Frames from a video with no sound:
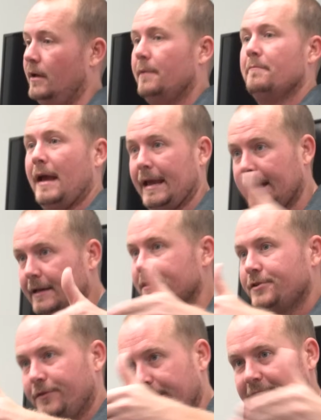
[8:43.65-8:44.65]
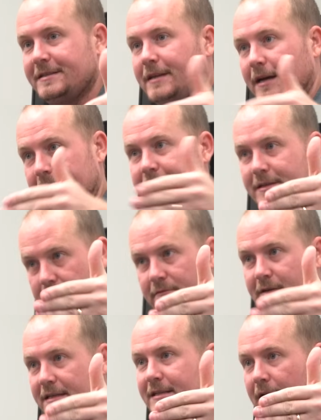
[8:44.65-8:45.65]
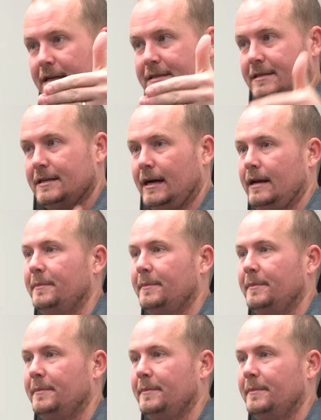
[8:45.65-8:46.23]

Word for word: and make it so that it's nice and it's nice and tight.